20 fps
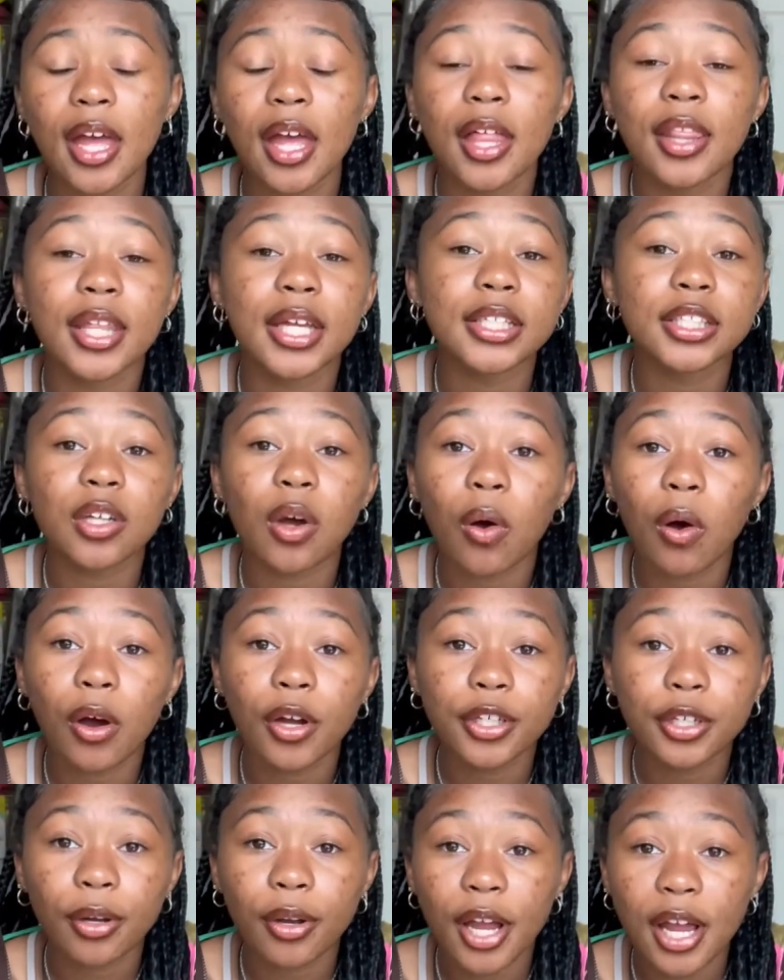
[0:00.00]
That's all
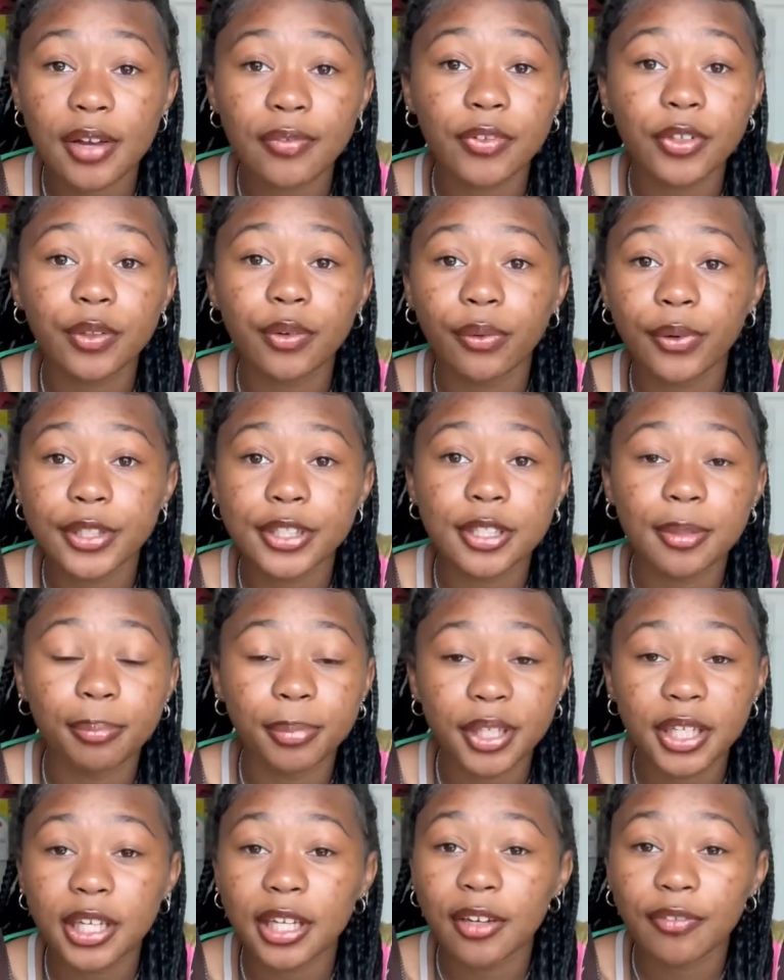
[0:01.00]
you're ever going to
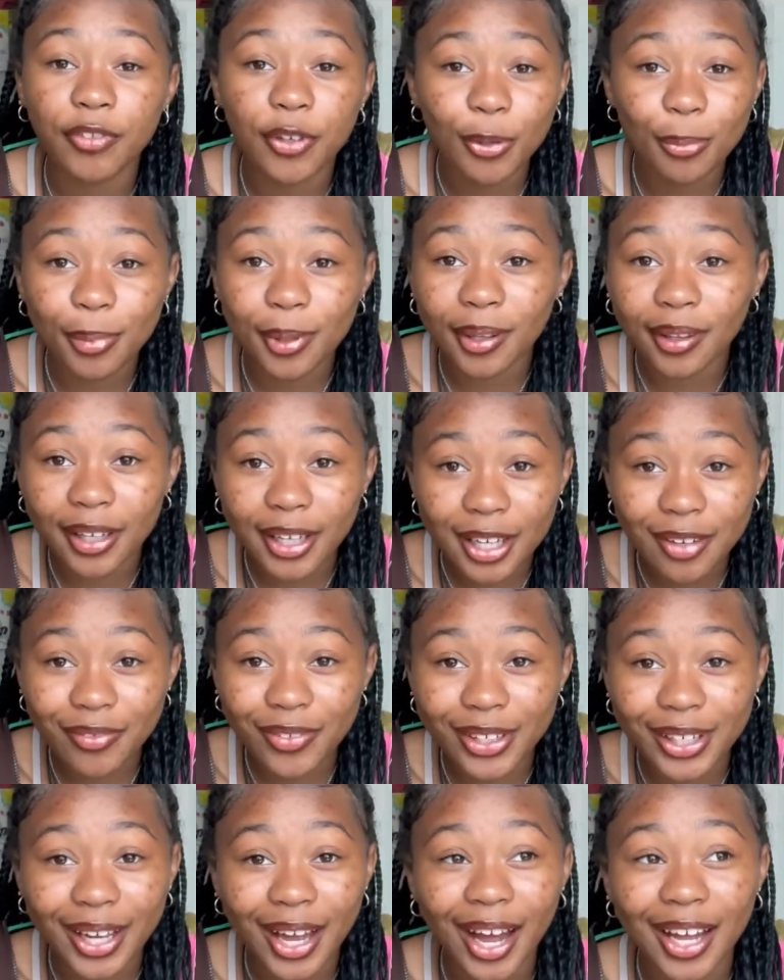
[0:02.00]
be if you believe
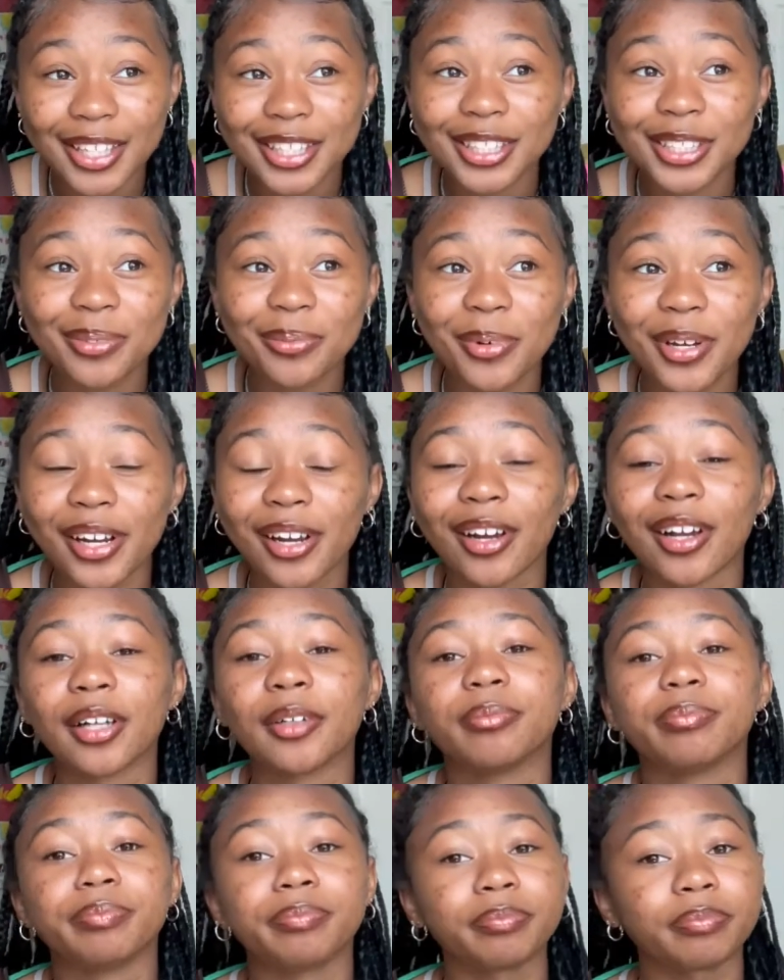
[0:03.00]
it. I swear.
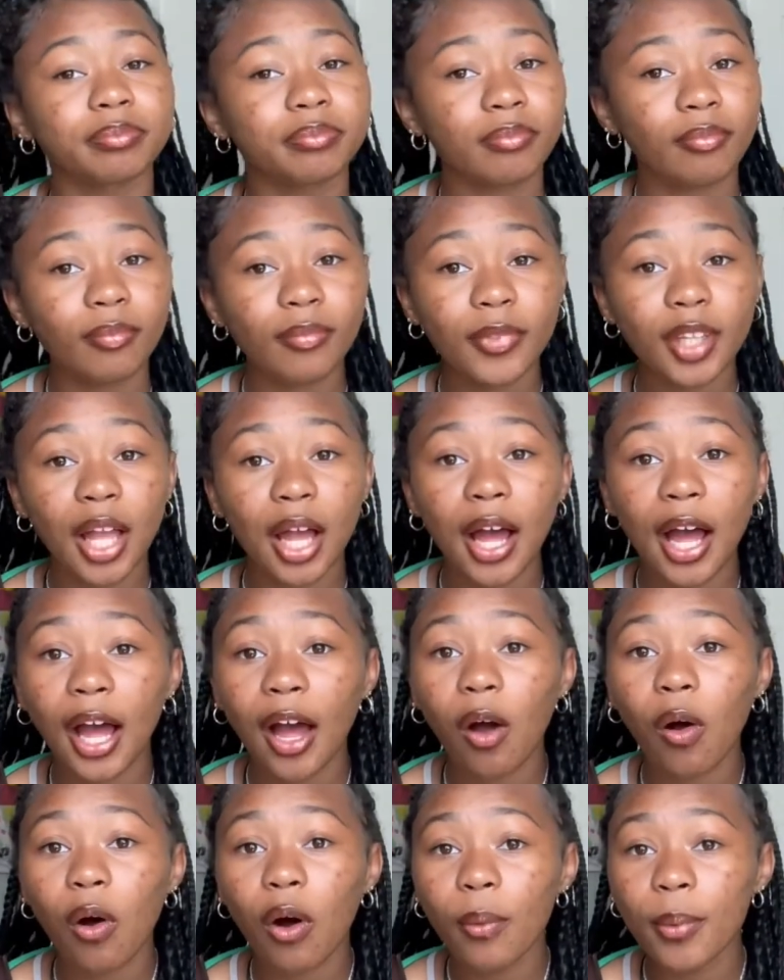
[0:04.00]
I
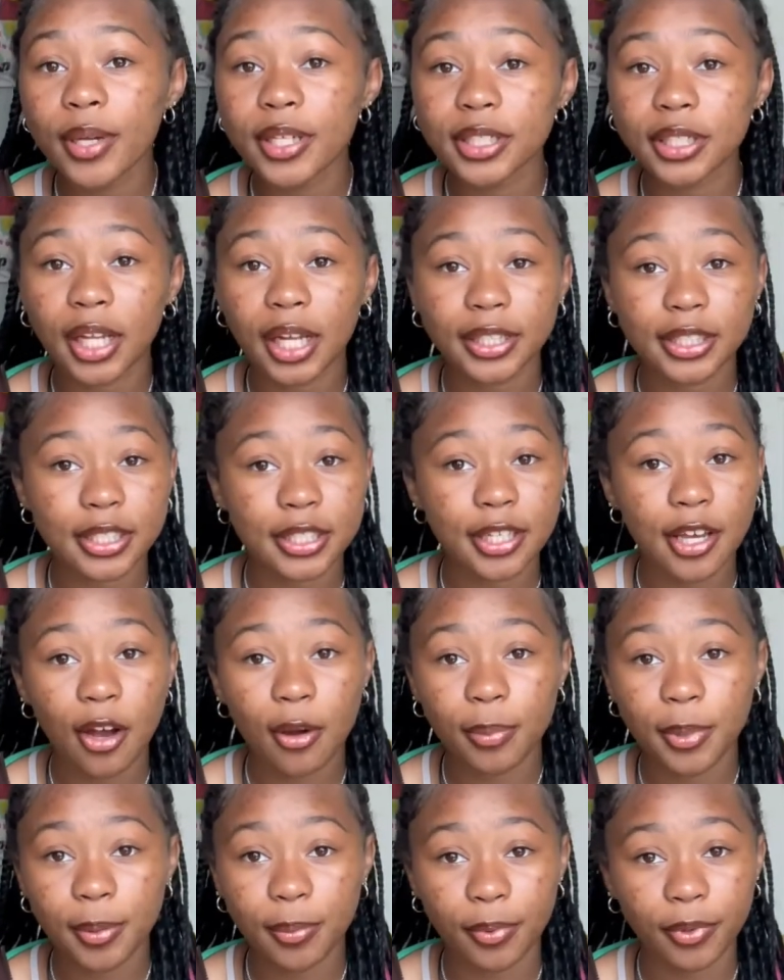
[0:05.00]
always like to tell
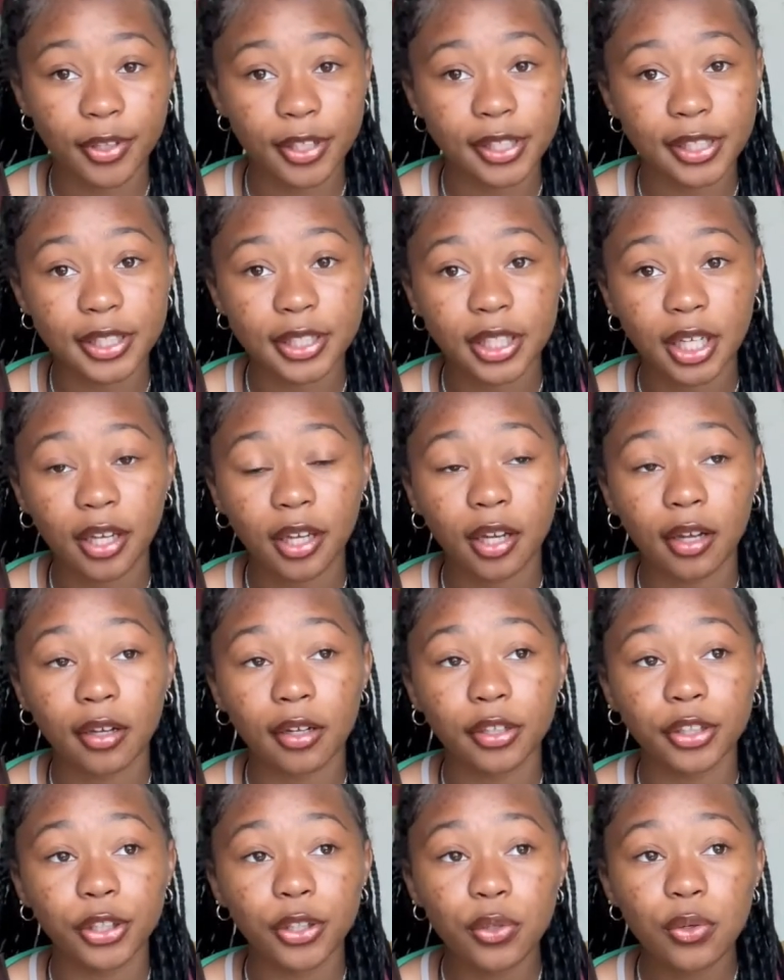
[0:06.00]
people this.
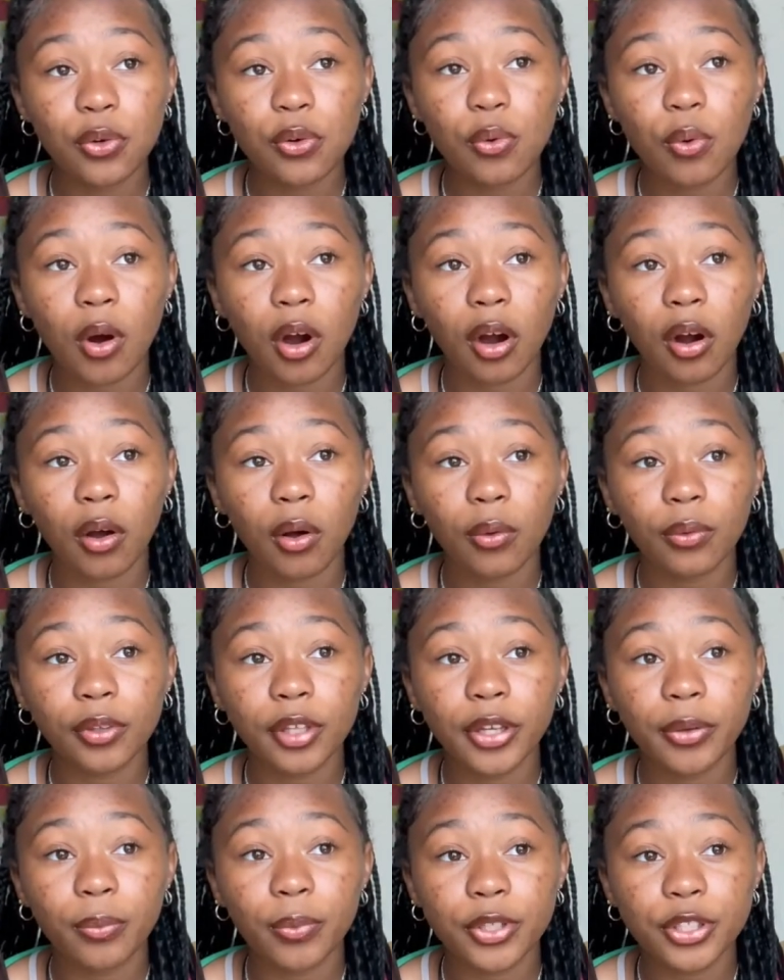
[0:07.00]
You are
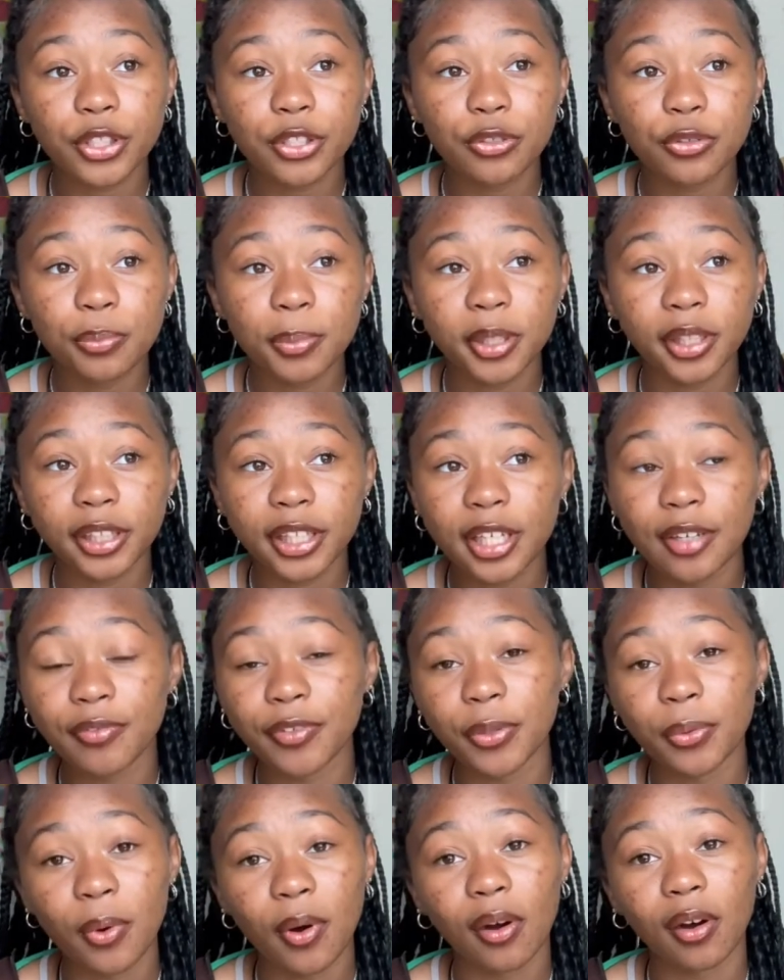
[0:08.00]
only what you believe
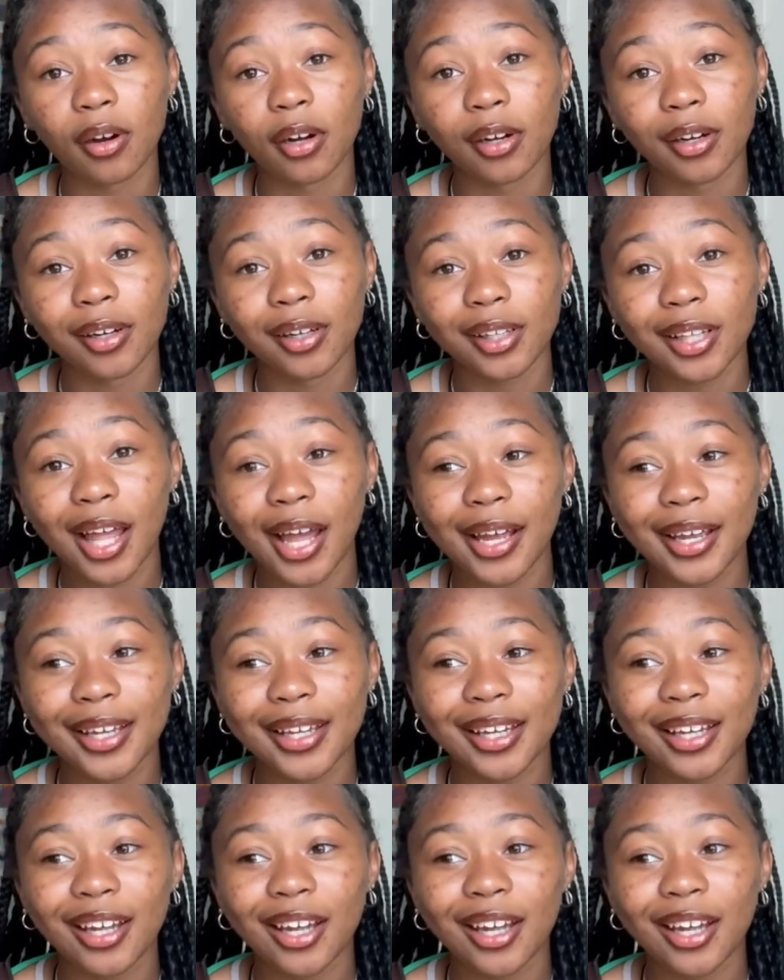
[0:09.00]
you are. Like,